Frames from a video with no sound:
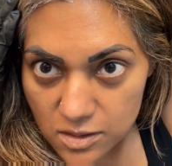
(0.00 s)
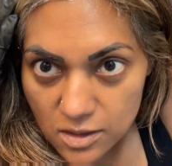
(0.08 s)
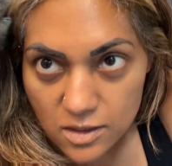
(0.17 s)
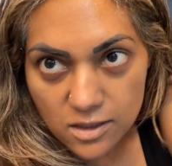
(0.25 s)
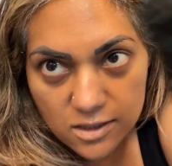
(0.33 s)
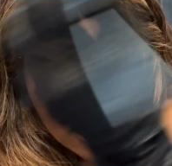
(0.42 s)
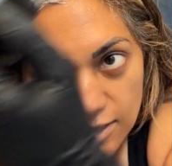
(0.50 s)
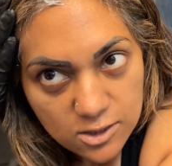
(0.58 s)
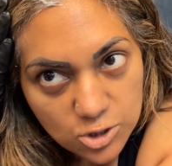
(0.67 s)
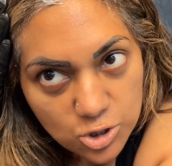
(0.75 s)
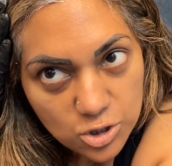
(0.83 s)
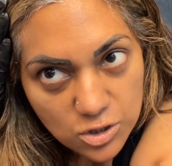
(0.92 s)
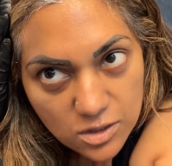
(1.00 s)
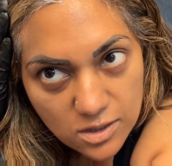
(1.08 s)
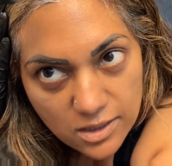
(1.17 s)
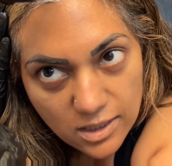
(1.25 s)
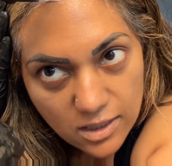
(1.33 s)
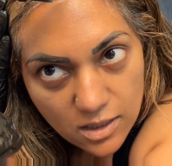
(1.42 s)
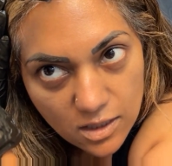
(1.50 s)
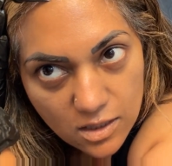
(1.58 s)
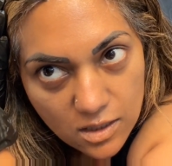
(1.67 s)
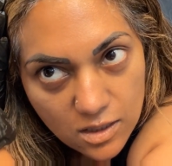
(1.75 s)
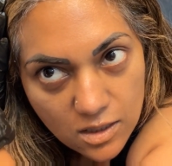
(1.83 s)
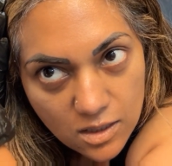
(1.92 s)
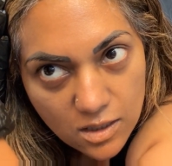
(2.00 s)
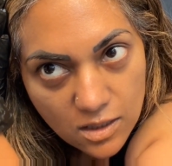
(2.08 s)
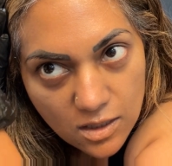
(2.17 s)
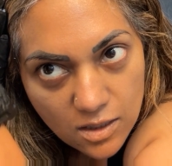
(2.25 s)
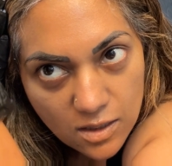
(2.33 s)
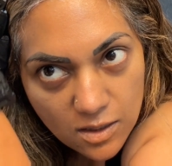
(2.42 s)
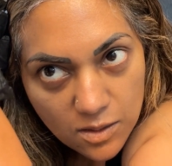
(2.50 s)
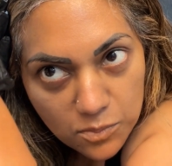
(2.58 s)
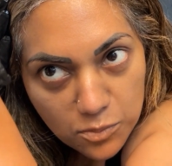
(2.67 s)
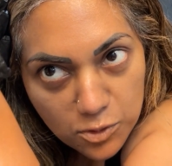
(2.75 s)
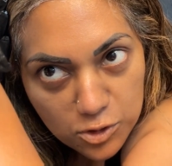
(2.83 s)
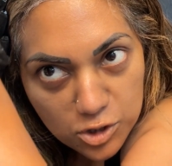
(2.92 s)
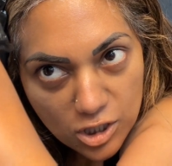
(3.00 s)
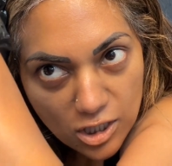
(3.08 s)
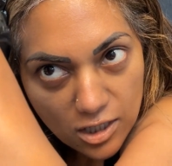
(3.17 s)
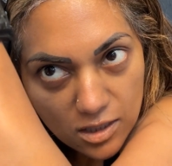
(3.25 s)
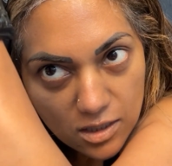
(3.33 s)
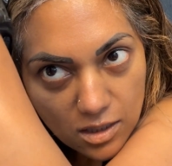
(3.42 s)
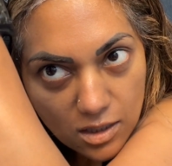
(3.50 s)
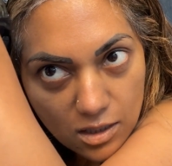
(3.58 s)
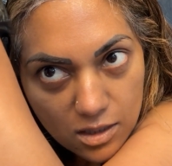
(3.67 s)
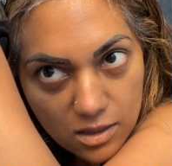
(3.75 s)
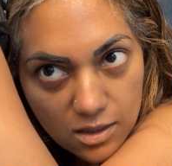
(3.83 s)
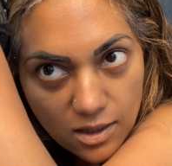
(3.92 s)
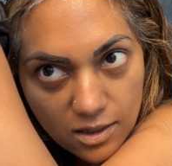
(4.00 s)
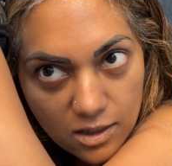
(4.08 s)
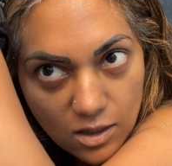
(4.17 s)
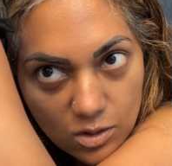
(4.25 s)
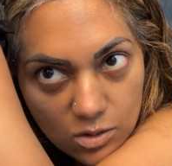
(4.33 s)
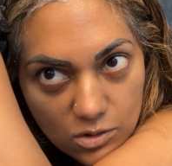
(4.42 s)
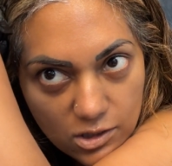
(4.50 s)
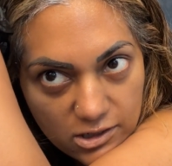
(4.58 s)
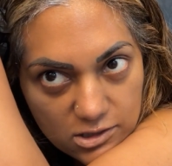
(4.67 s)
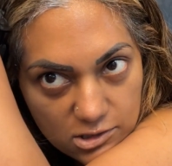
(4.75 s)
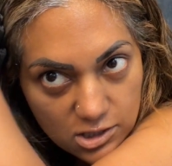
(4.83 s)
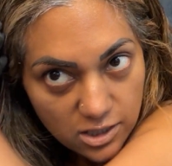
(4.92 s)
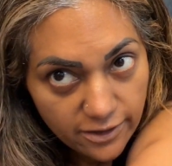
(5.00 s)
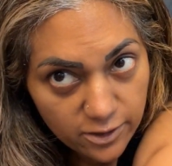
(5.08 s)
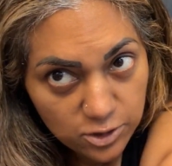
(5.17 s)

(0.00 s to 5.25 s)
intentionally pushing that color into the hair